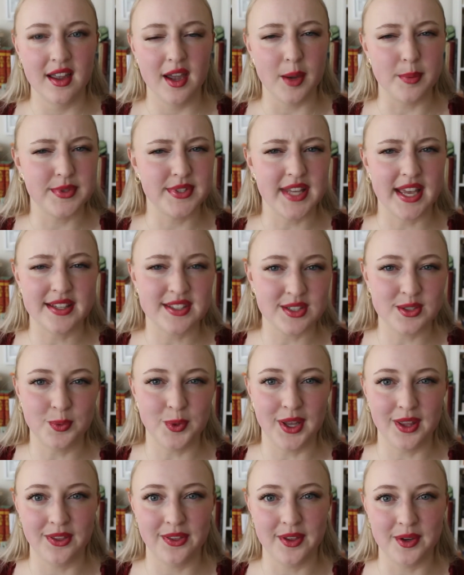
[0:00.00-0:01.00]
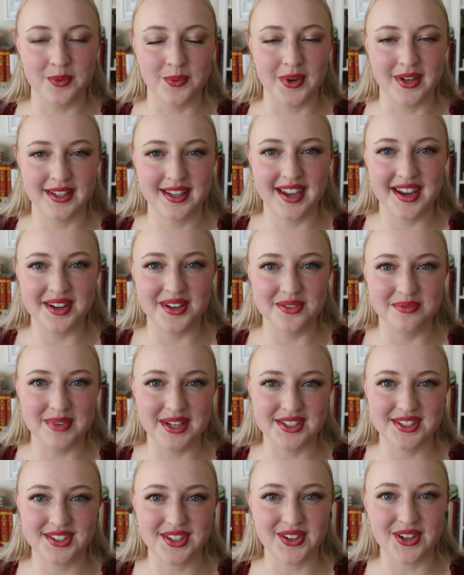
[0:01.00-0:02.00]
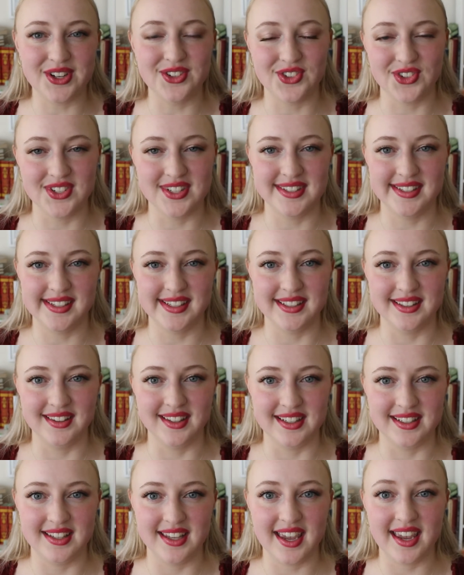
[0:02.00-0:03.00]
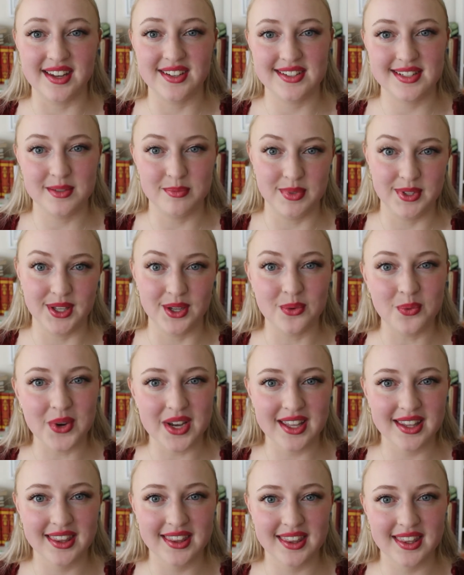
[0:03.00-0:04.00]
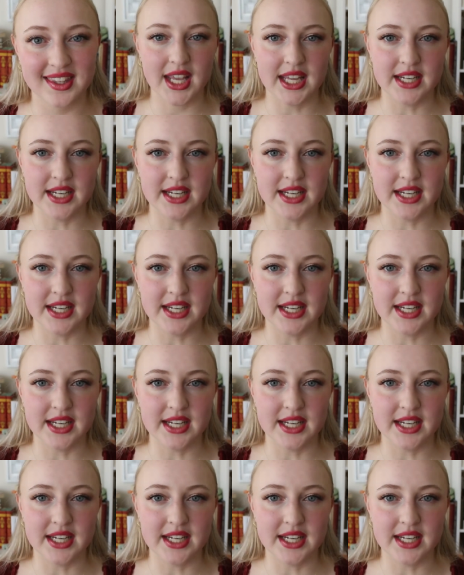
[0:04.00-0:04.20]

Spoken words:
obsessed with and what kind of makes her interested in Lydgate to begin with,